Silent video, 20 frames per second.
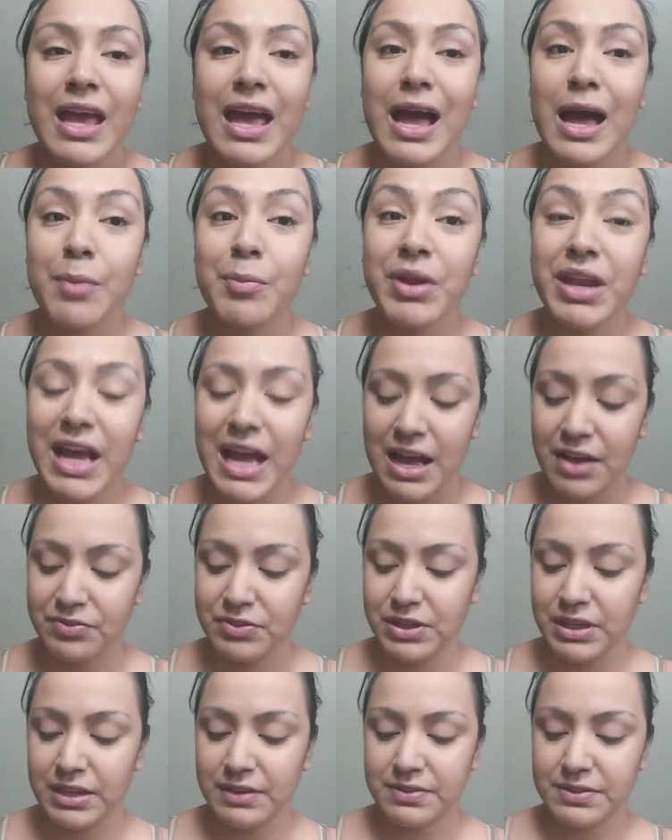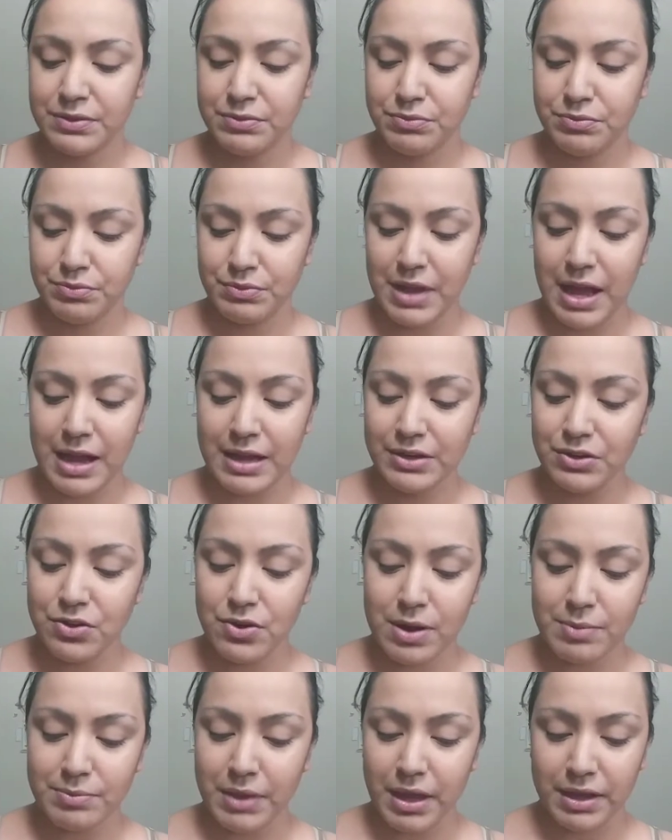I'm gonna have to get I
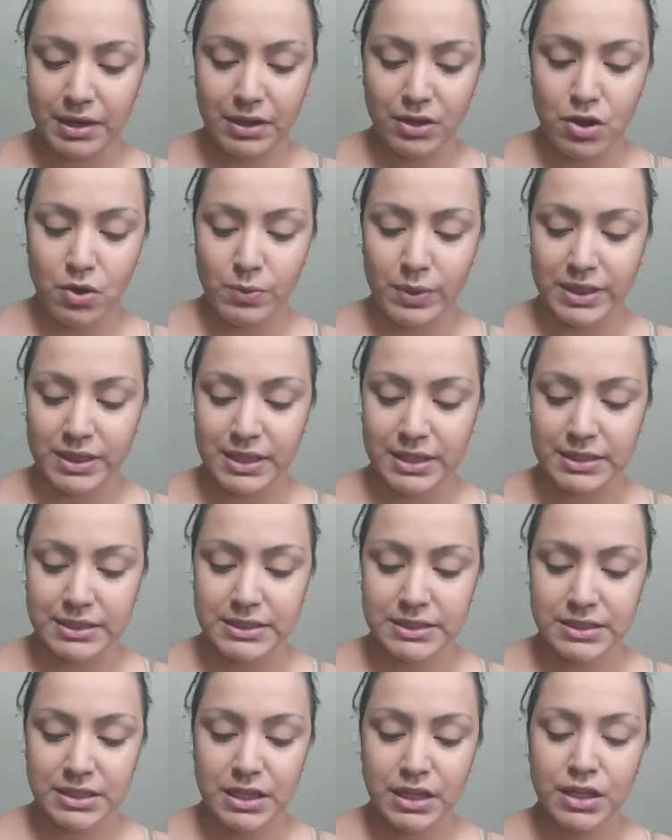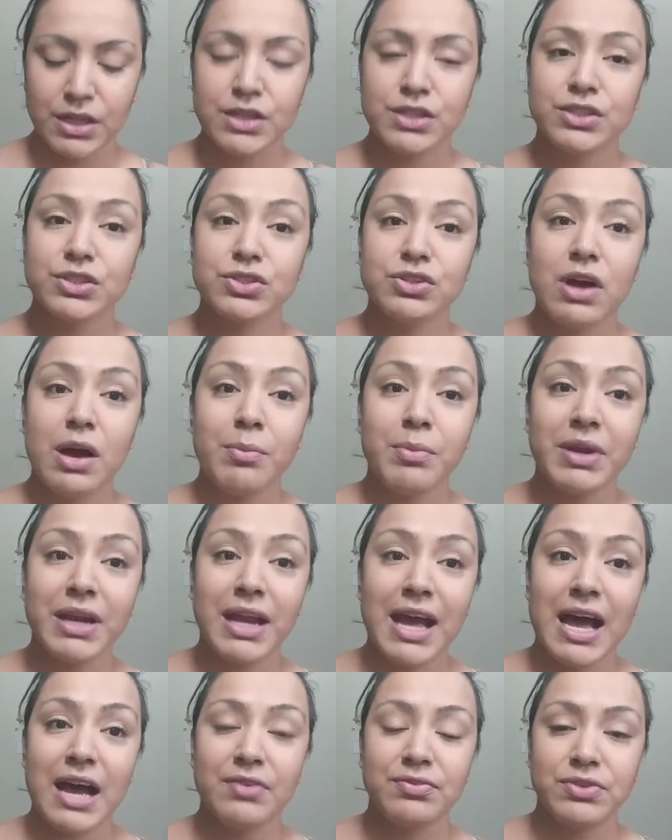know I'm not gonna go with this. So
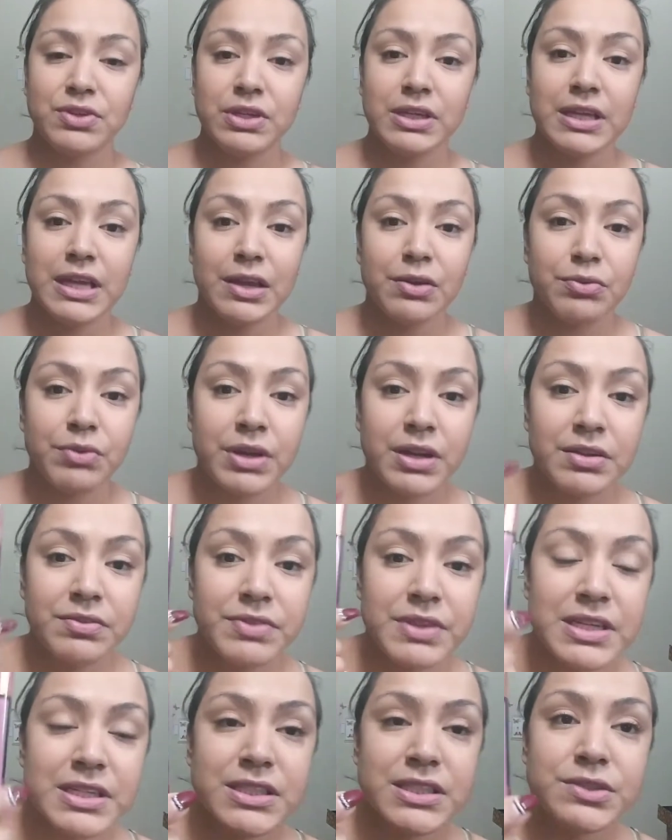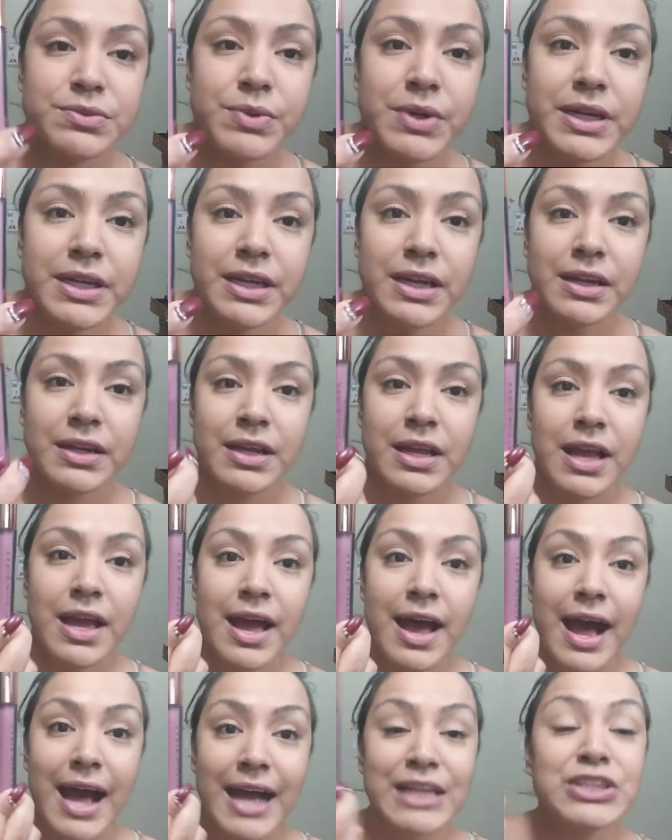I'm gonna have to get rid of this one.
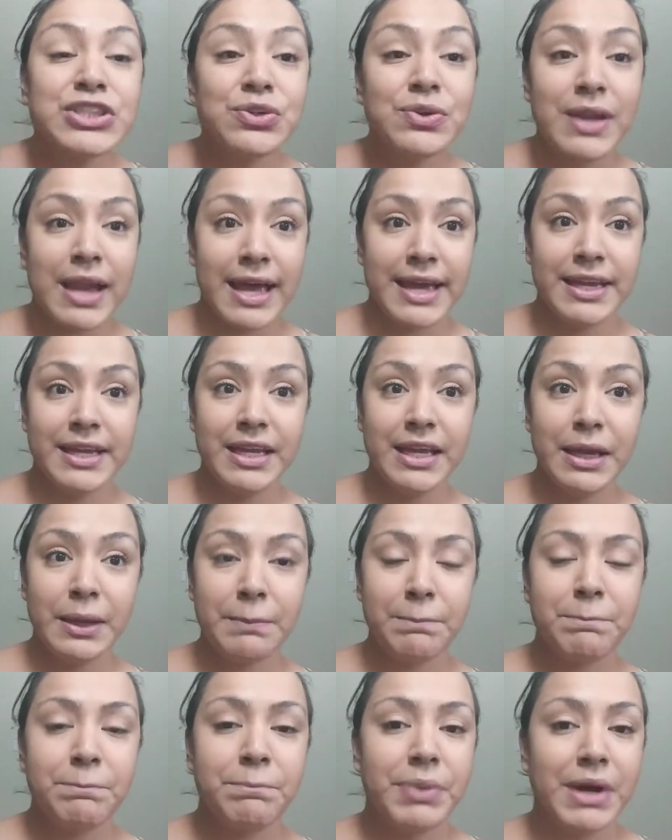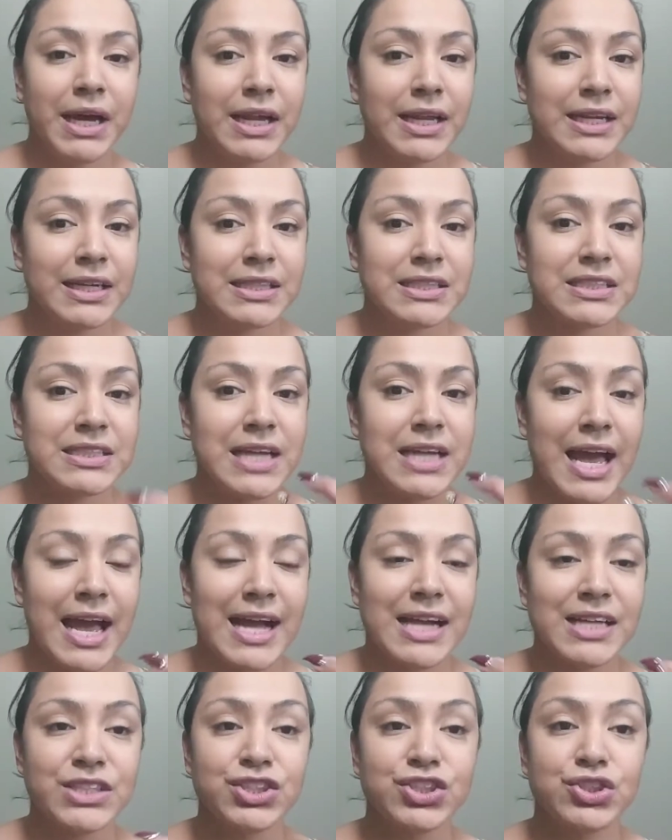I do like it, but
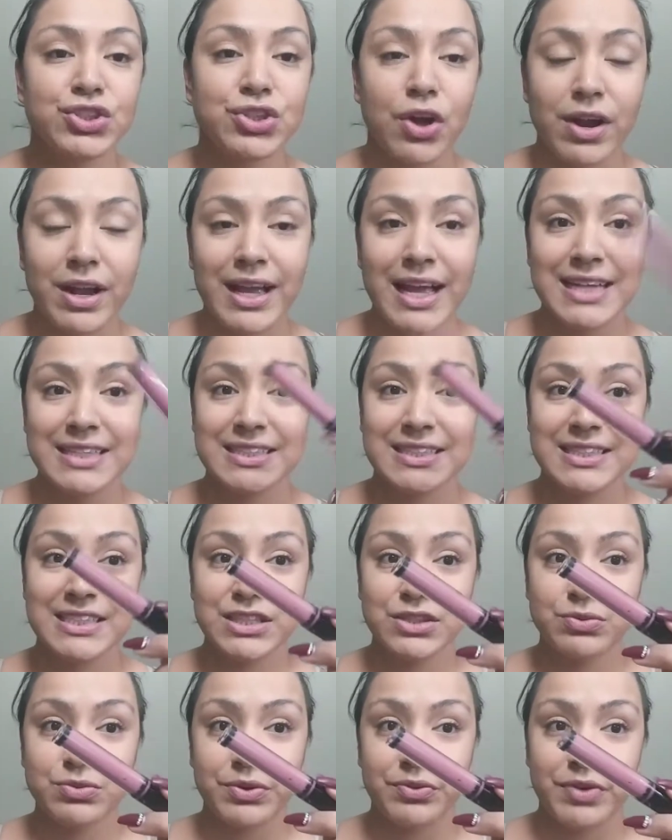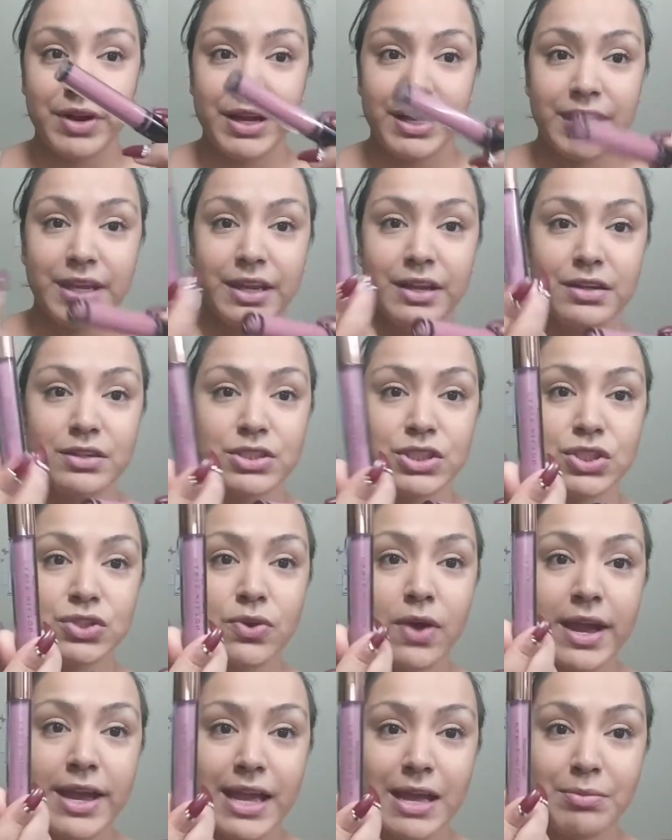it's not as dark as this one right
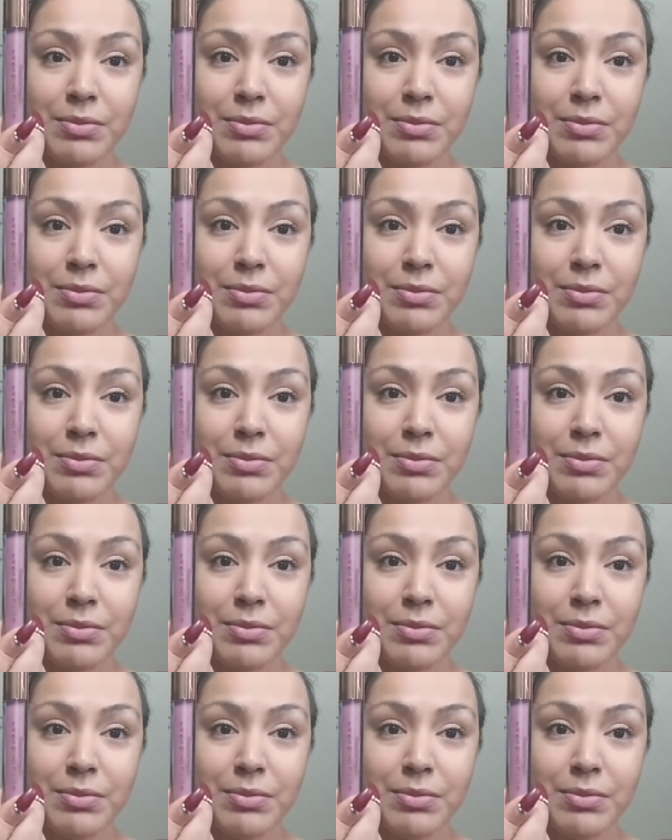here.